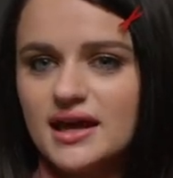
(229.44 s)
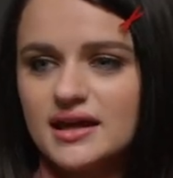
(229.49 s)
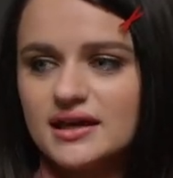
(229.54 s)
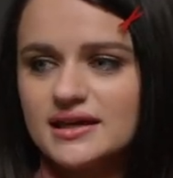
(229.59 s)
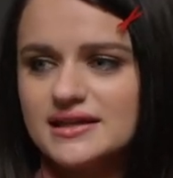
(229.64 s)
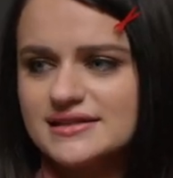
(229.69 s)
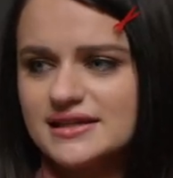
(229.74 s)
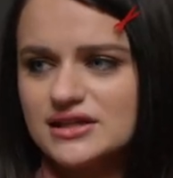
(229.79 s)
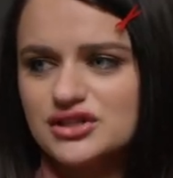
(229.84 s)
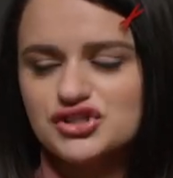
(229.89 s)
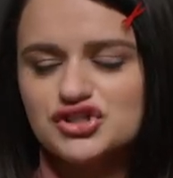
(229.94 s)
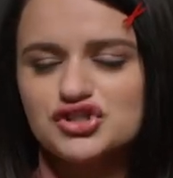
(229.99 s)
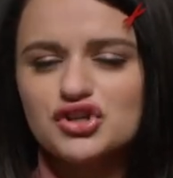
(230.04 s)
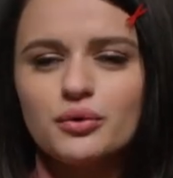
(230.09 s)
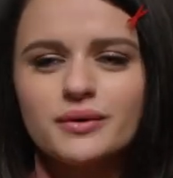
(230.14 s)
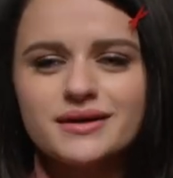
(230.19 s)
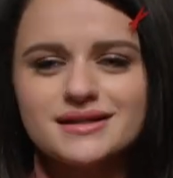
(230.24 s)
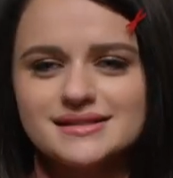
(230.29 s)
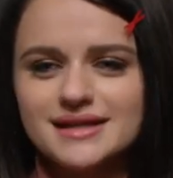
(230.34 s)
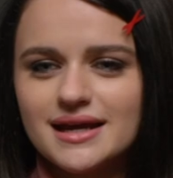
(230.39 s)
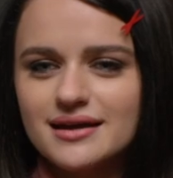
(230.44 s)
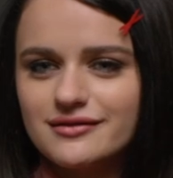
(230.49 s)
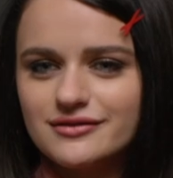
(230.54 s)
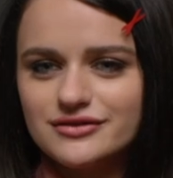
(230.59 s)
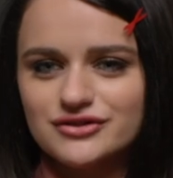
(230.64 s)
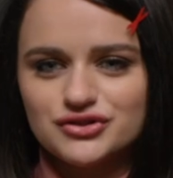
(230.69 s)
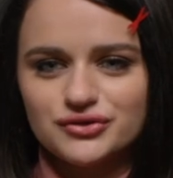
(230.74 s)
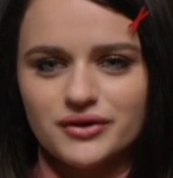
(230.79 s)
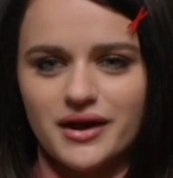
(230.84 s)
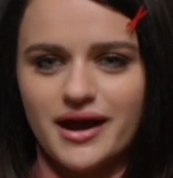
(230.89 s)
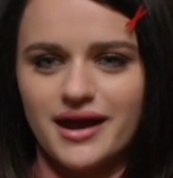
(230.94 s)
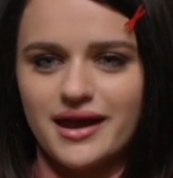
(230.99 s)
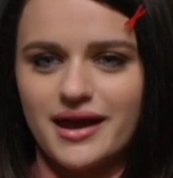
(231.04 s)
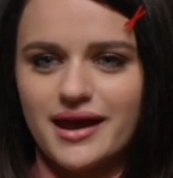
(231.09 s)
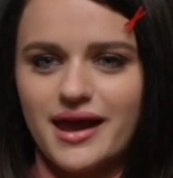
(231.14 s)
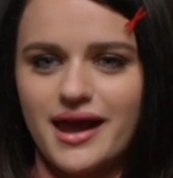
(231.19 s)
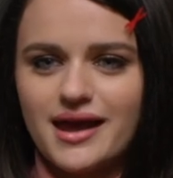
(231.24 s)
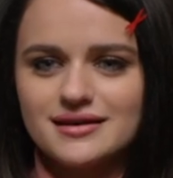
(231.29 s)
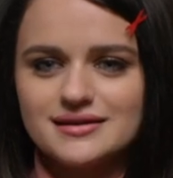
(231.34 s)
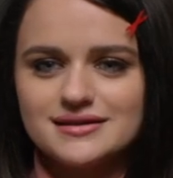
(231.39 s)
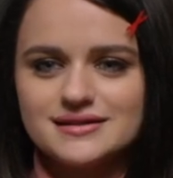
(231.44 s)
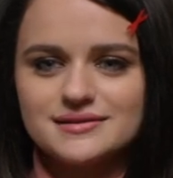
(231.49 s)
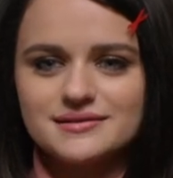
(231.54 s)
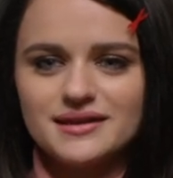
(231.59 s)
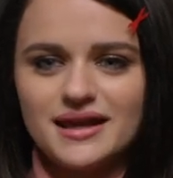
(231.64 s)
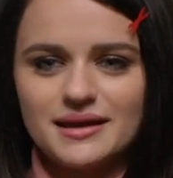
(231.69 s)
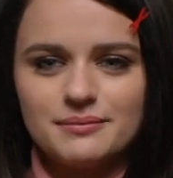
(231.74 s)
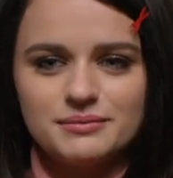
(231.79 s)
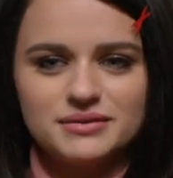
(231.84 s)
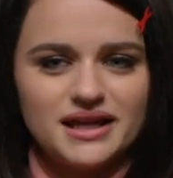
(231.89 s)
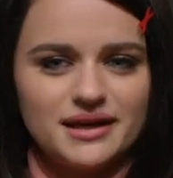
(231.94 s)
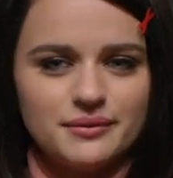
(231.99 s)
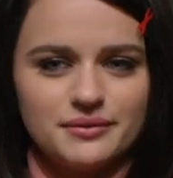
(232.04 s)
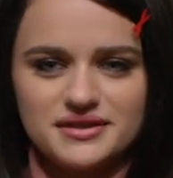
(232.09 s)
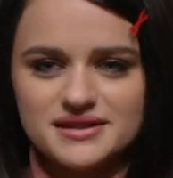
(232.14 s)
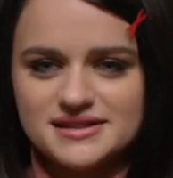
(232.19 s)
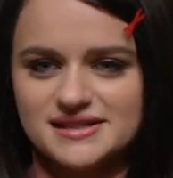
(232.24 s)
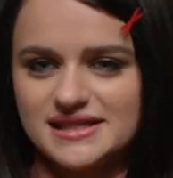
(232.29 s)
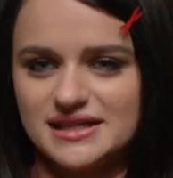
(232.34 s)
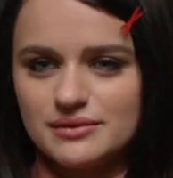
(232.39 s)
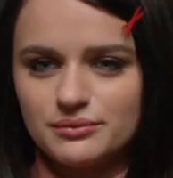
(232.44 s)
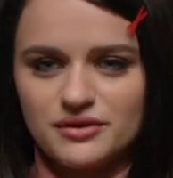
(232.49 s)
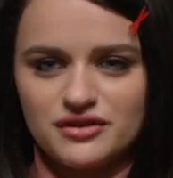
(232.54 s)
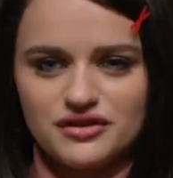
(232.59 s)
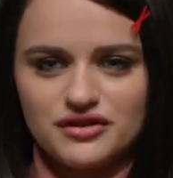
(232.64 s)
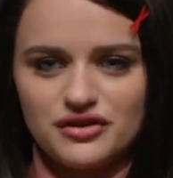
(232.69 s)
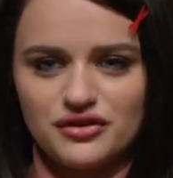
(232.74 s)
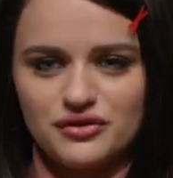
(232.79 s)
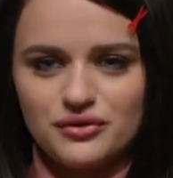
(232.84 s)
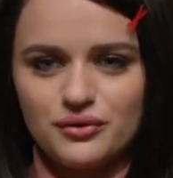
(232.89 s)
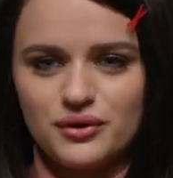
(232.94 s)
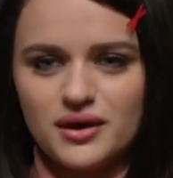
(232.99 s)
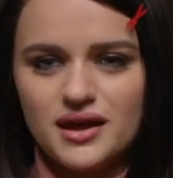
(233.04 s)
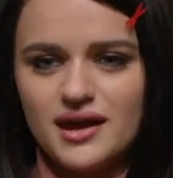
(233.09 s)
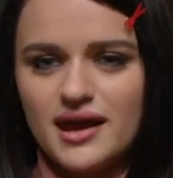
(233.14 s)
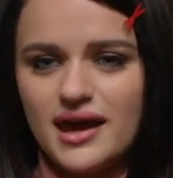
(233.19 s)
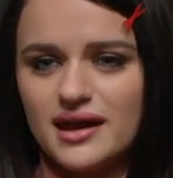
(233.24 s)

he's like so excited to try it and to like play with the scene with you.